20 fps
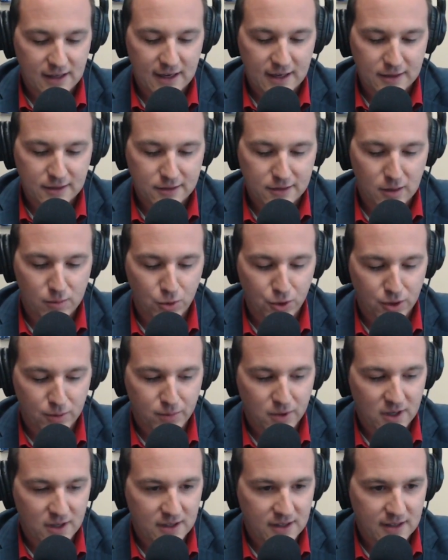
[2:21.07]
I stumbled
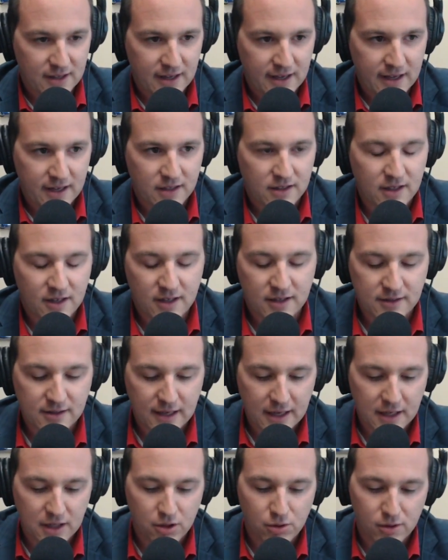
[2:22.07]
upon it at
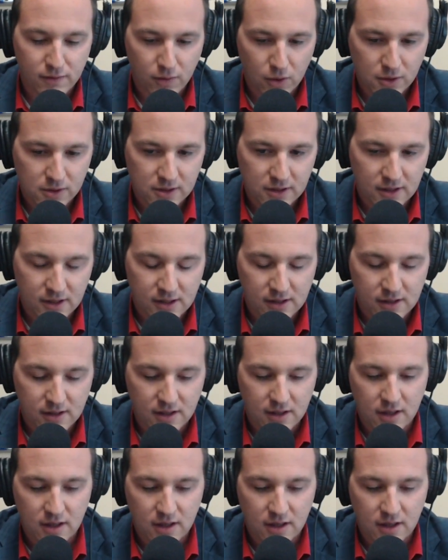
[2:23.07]
Gonzaga University.